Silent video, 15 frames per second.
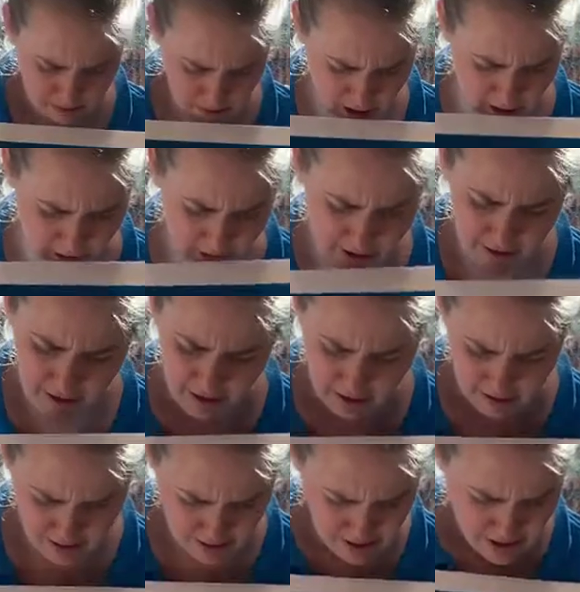Here it
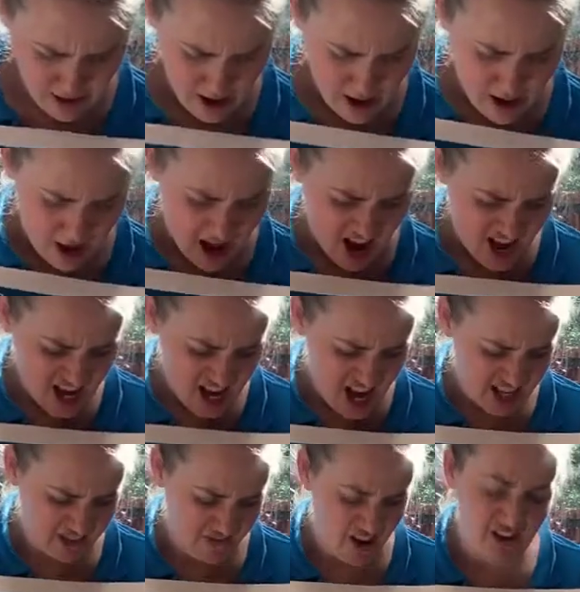is. And it
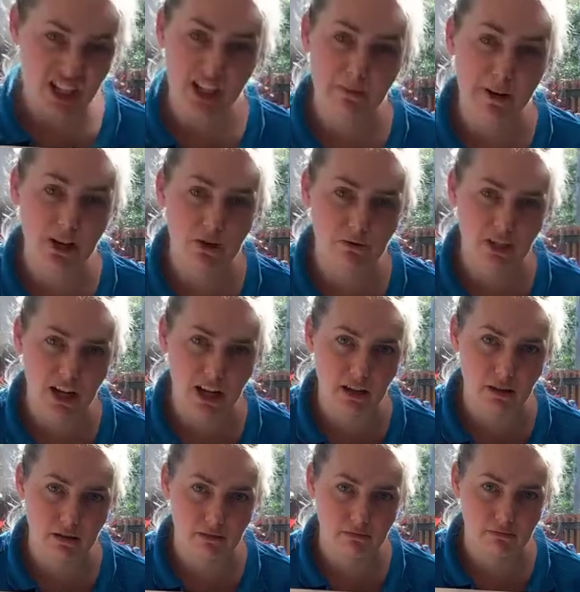has very special
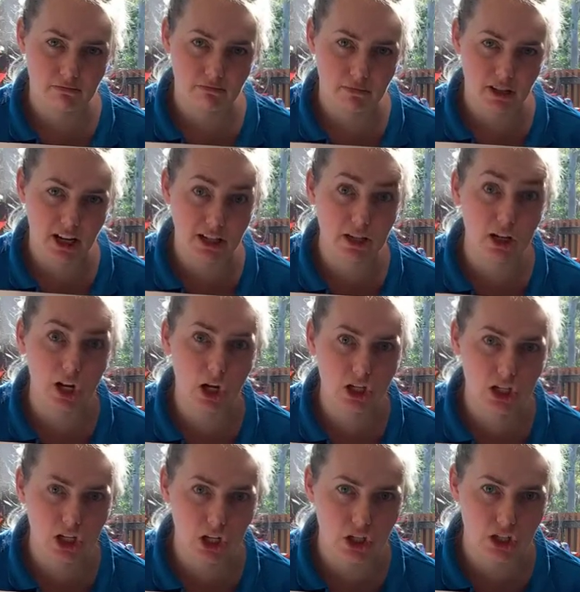teeth. It has lots
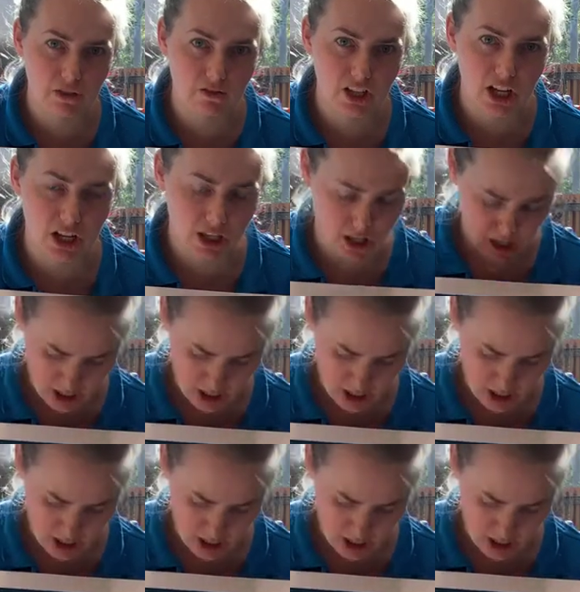and lots of teeth.